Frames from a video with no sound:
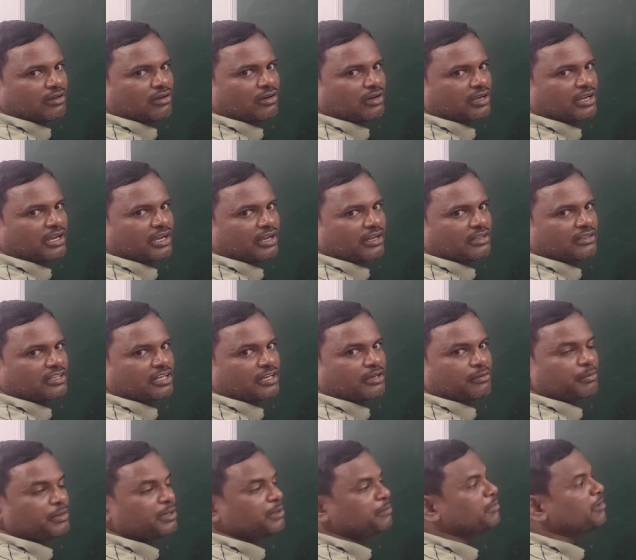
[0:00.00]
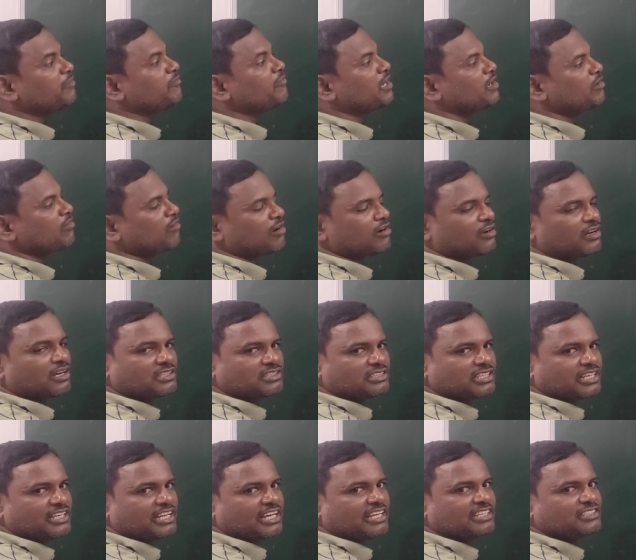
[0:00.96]
Okay, that minimum value
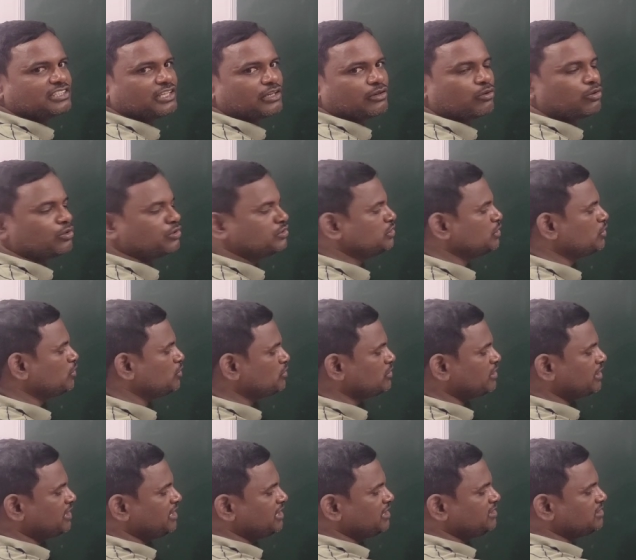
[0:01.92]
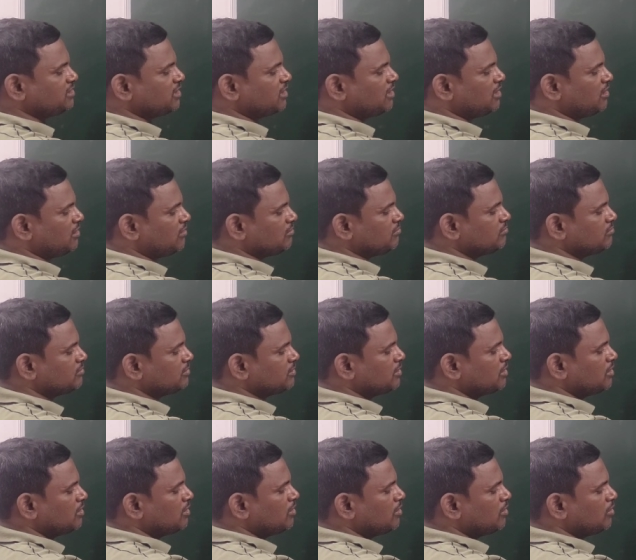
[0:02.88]
occurs at x equal to 0, that is
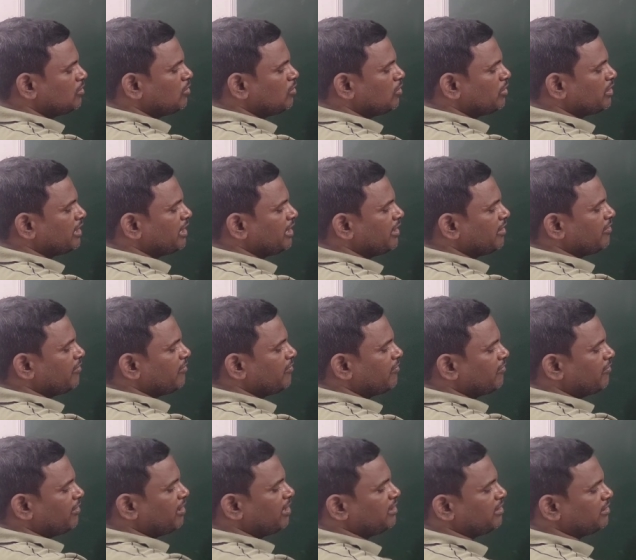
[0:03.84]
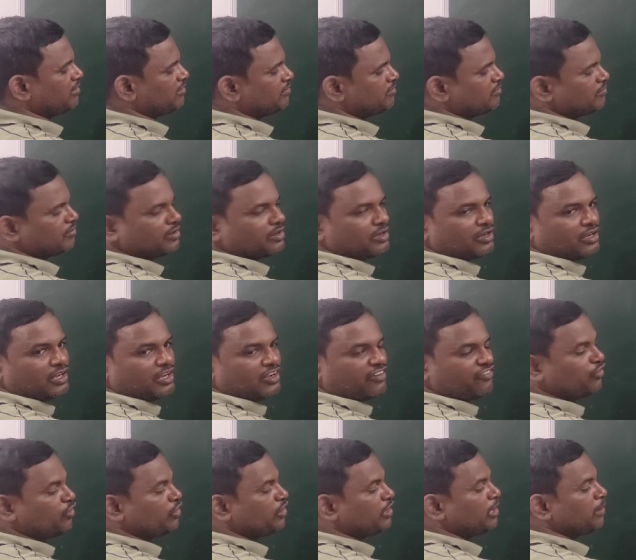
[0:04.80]
okay, 1.
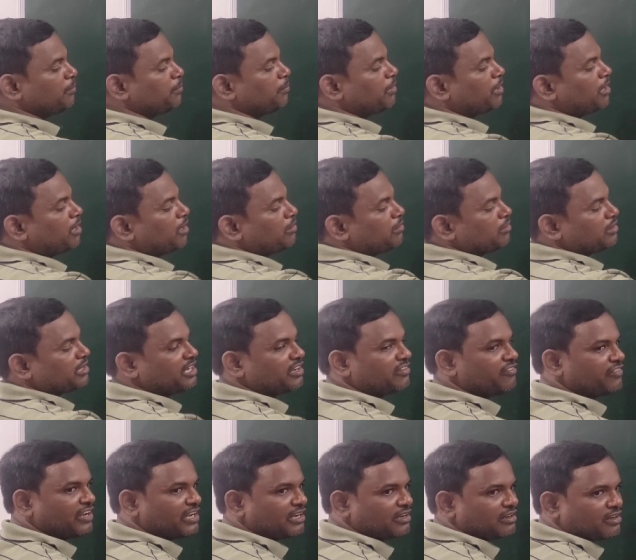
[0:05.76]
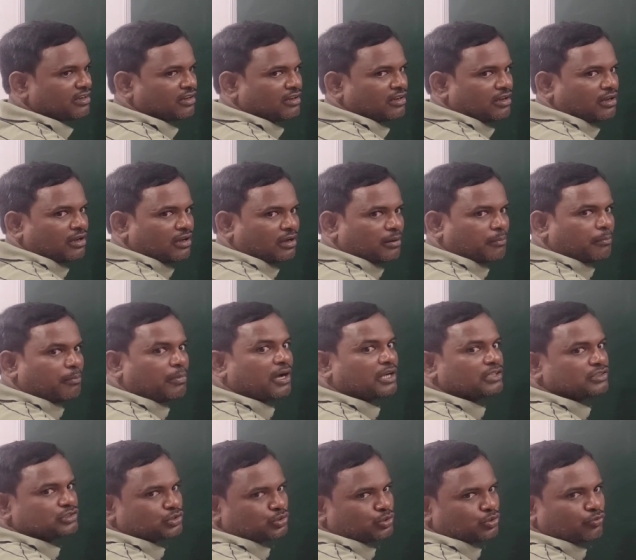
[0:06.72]
If you keep on giving
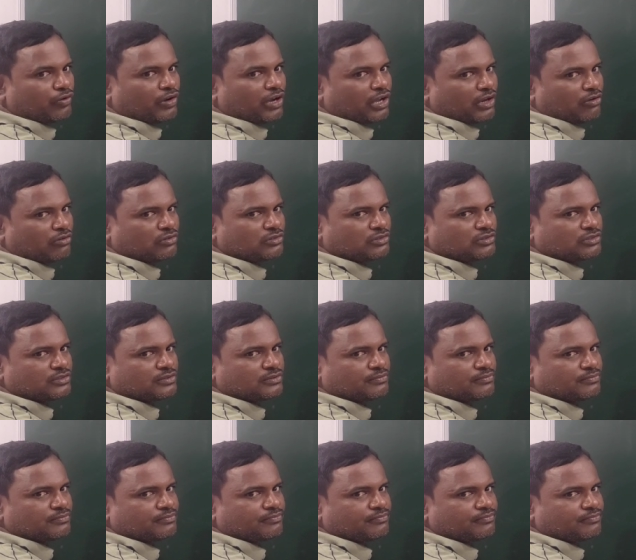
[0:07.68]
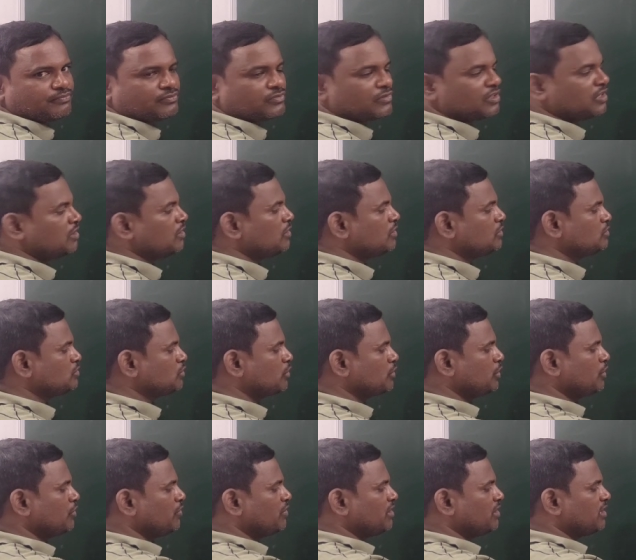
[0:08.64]
positive values, so
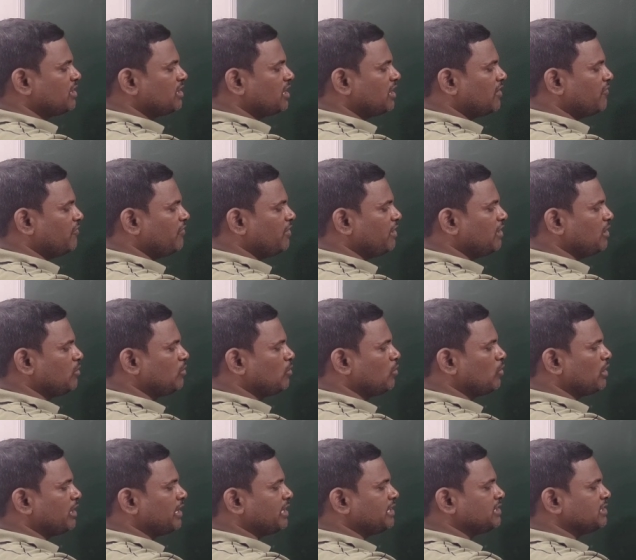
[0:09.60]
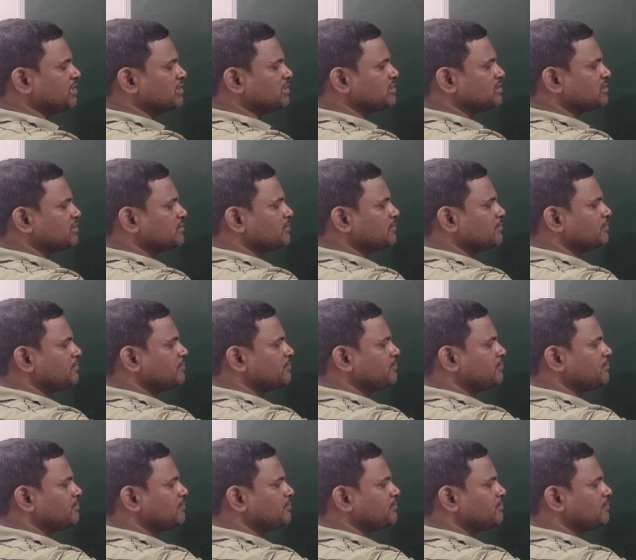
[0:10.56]
your graph will go like this.